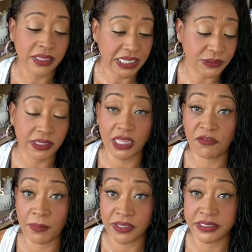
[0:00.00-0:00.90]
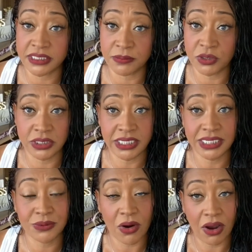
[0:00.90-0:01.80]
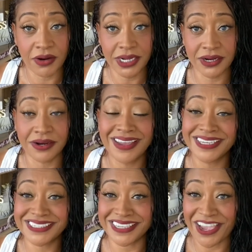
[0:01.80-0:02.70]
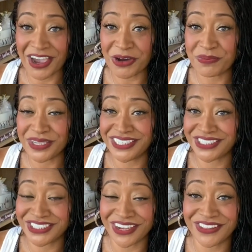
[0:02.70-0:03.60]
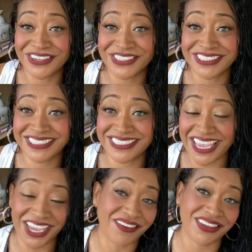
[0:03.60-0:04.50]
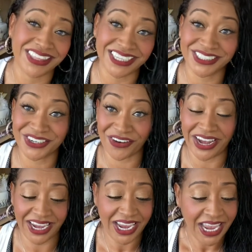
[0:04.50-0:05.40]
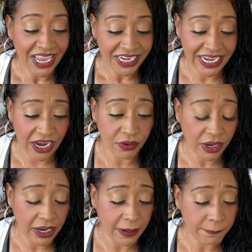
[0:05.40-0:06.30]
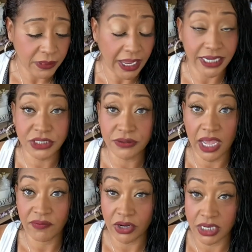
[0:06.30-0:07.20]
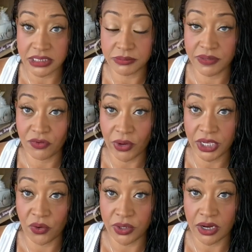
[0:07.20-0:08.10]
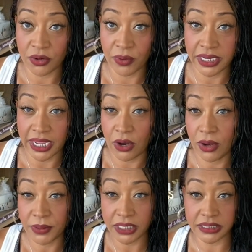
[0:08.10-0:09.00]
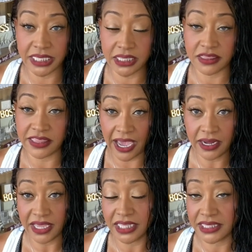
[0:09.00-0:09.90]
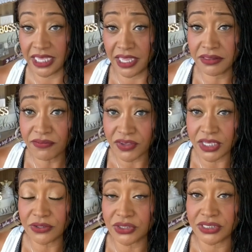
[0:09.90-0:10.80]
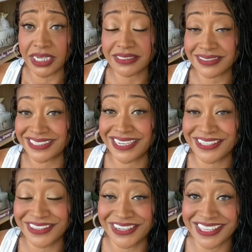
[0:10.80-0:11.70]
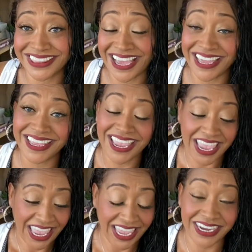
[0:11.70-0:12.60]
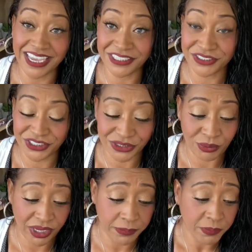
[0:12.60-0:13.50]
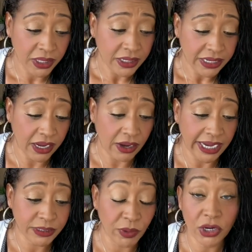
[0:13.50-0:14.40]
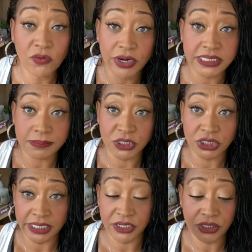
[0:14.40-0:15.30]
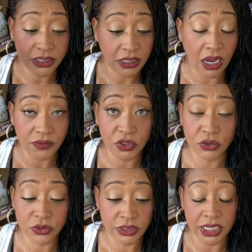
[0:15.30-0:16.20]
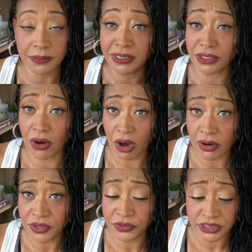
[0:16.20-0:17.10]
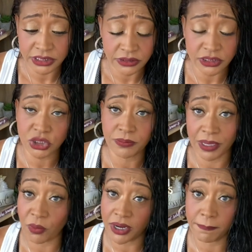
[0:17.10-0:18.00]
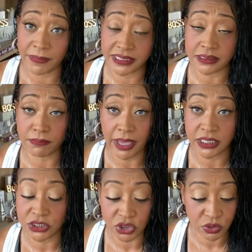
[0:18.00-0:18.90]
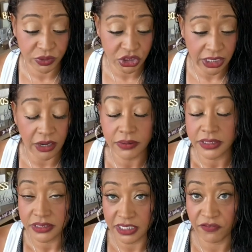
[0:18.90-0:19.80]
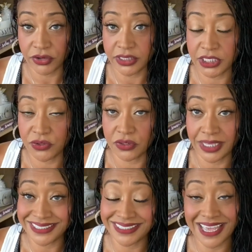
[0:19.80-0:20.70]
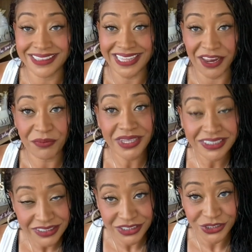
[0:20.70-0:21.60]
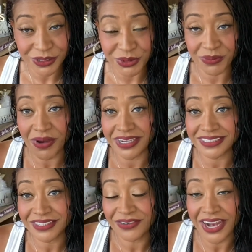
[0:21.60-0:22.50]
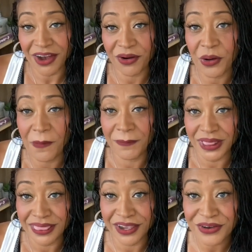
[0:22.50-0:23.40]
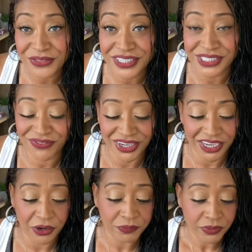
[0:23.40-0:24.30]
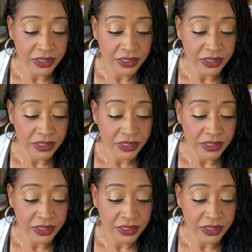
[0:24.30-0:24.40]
That's what I love about this community is we're all here to help each other save and that's great. Now, um, I do have an awesome giveaway going on right now. I'm gonna link that at the end of the video so you guys can take a look at that and enter to win. Now, I went over as much as I could on the Google document. There are other deals that you may wanna mix and match and switch out definitely utilize that. That'll be in the description box, little arrow below this video.